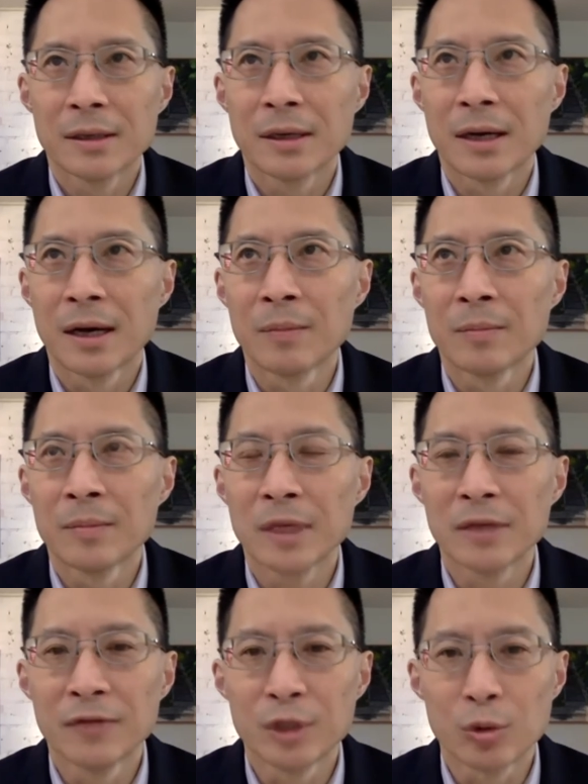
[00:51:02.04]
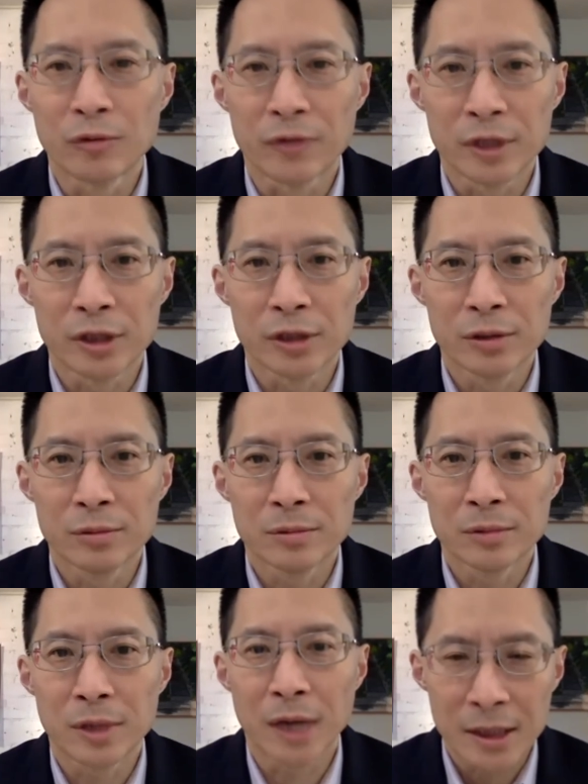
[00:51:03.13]
um, individual virtue,
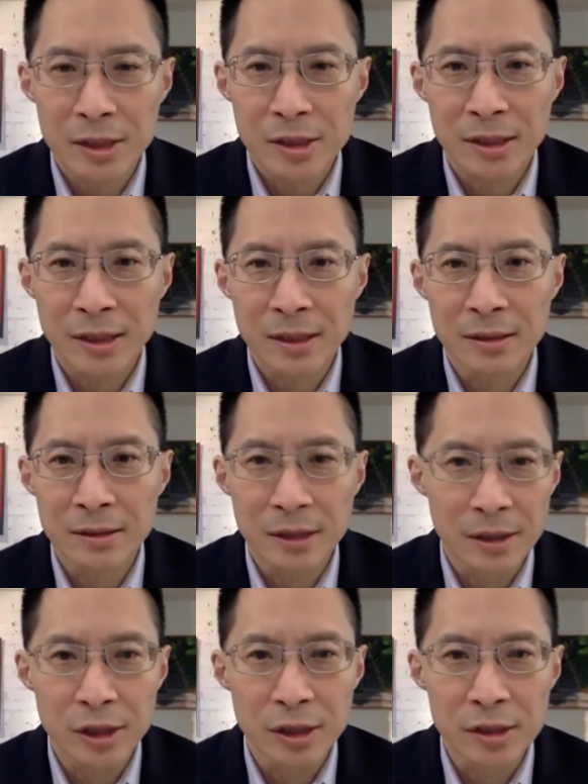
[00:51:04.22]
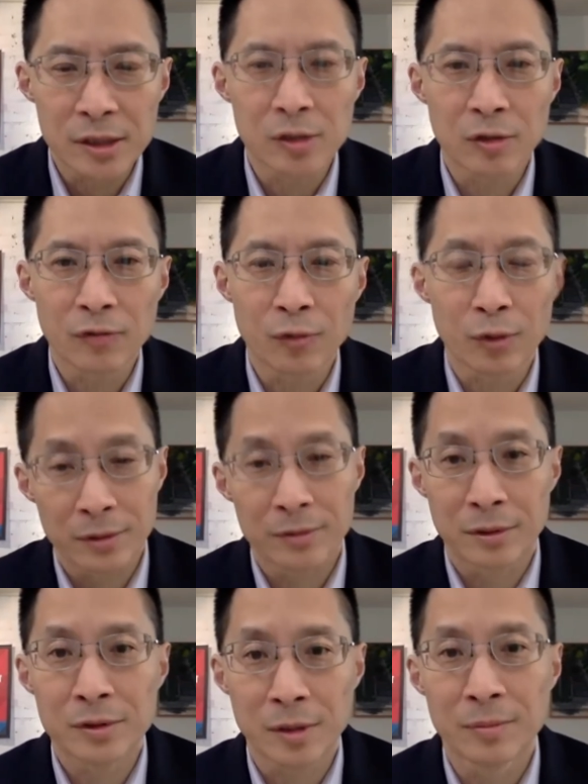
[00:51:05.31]
honesty and diligence and so forth.
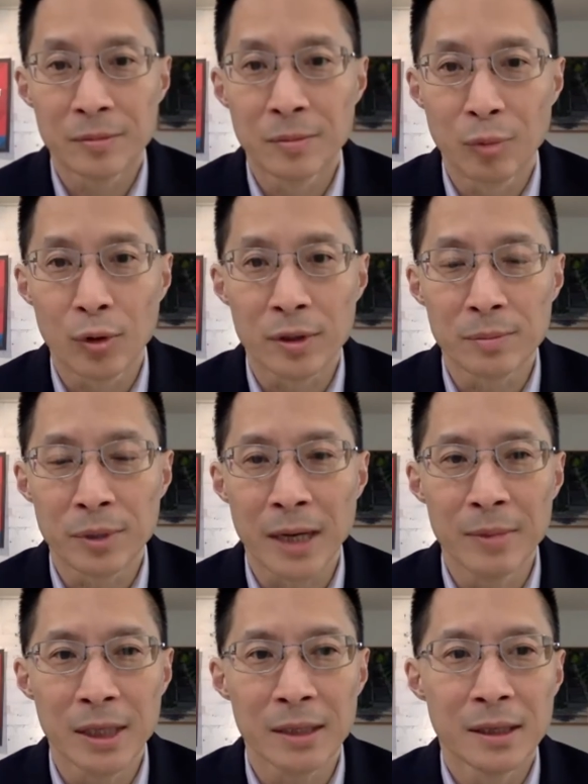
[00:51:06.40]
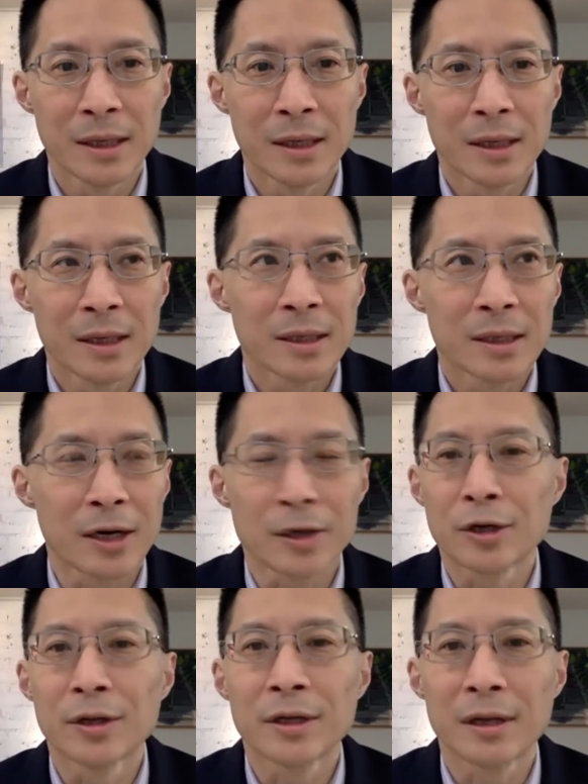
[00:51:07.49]
Those are important, but I mean
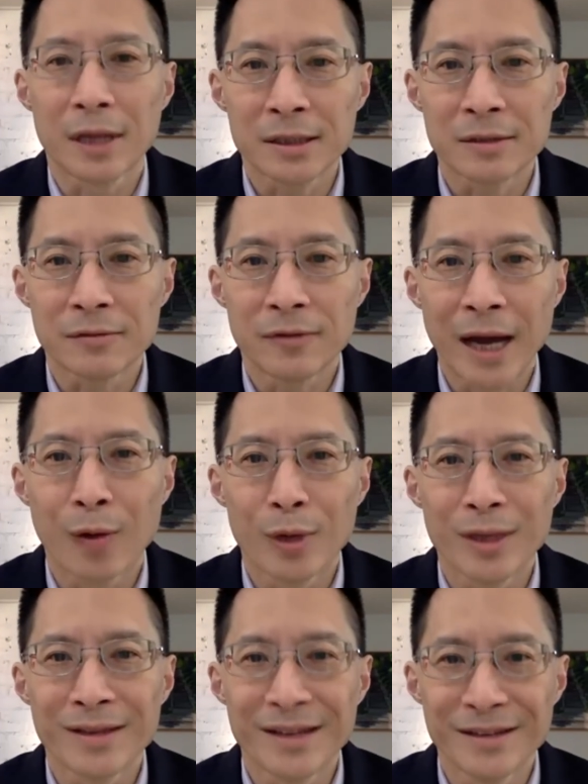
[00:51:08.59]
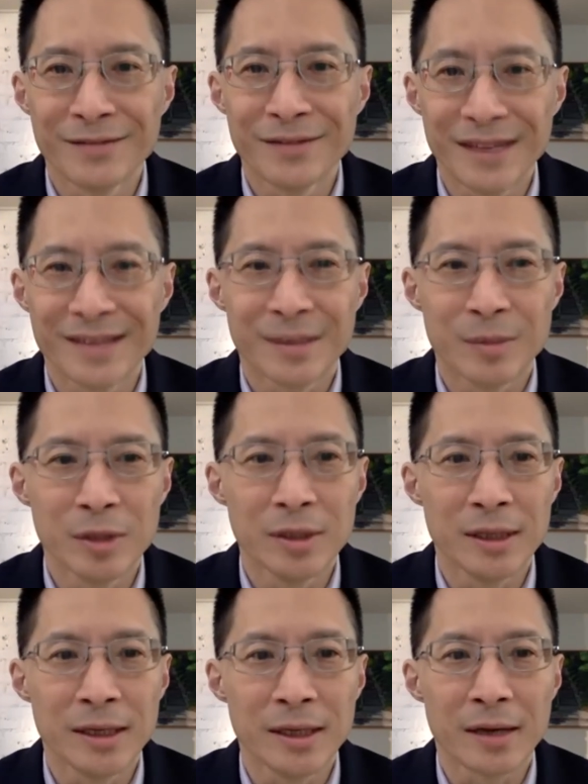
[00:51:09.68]
character in the collective, how we live in
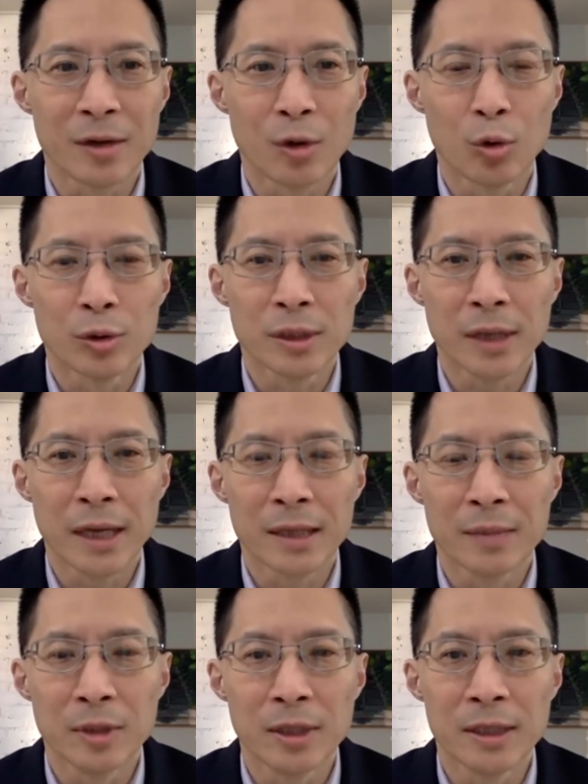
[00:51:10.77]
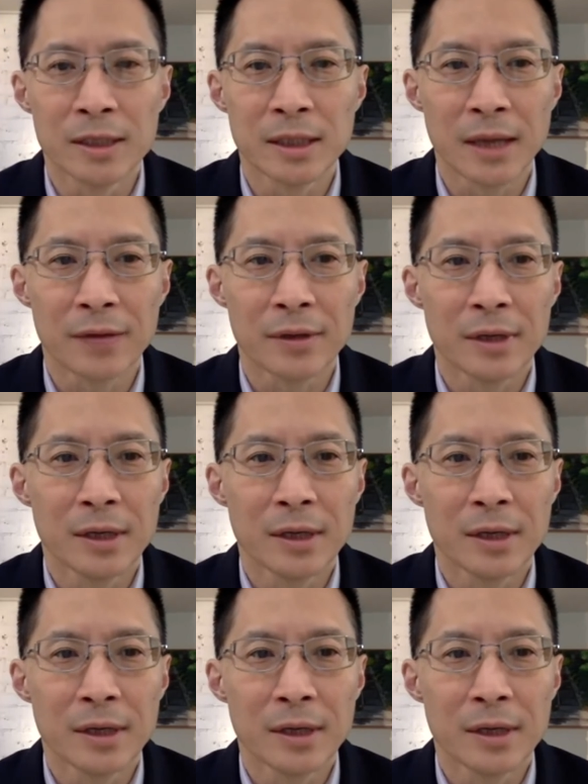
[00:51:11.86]
community and hold a community together,